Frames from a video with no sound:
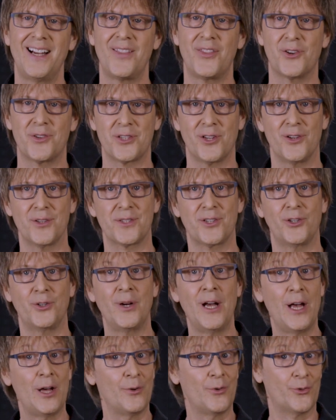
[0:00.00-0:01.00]
There's also
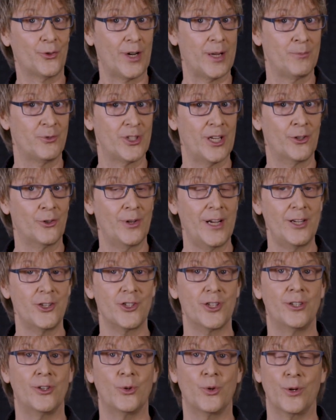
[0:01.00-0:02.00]
frame
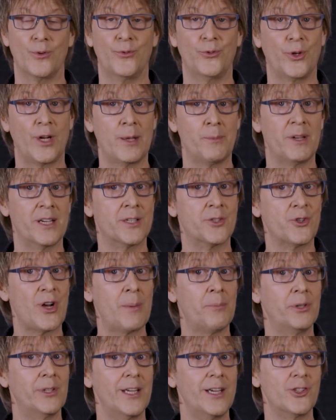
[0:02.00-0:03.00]
generation or frame
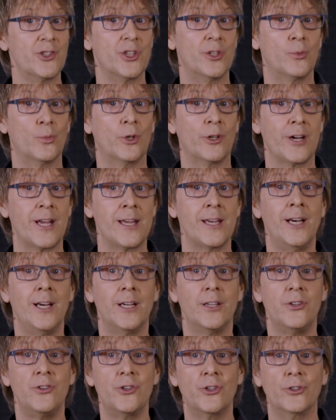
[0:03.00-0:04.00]
extrapolation, where a
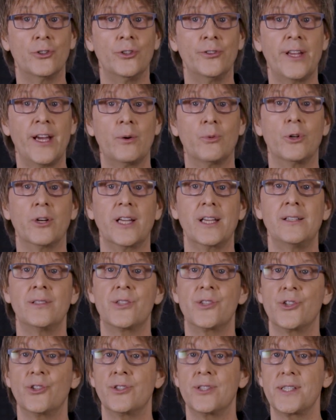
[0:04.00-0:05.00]
neural network
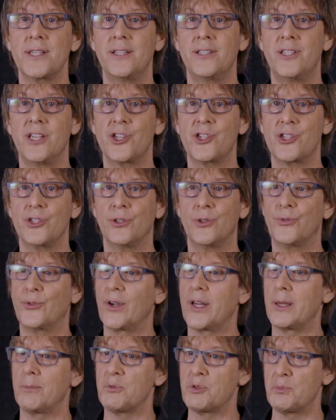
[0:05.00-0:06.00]
inserts additional
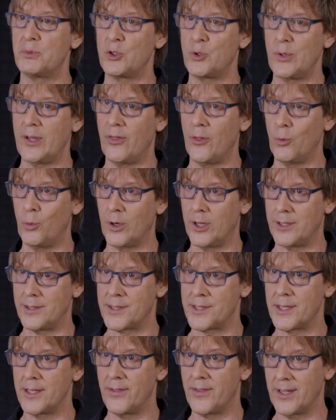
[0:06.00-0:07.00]
frames between the ones
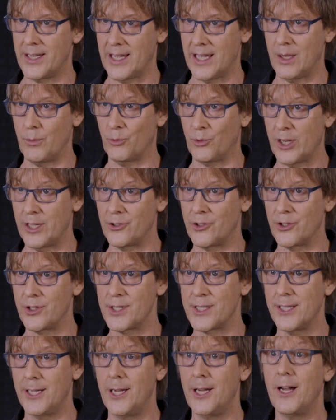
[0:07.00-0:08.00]
the game renders.
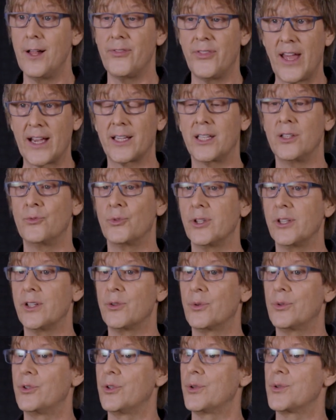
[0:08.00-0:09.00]
That can really
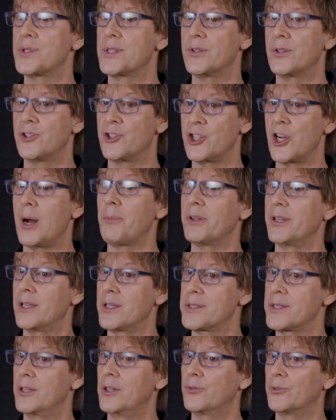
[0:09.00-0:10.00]
reduce the choppiness
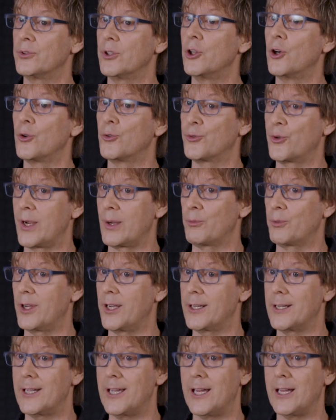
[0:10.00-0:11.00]
of low frame
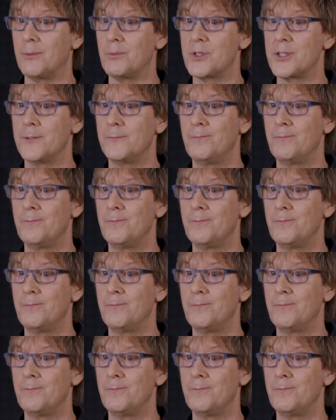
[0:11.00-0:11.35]
rate games.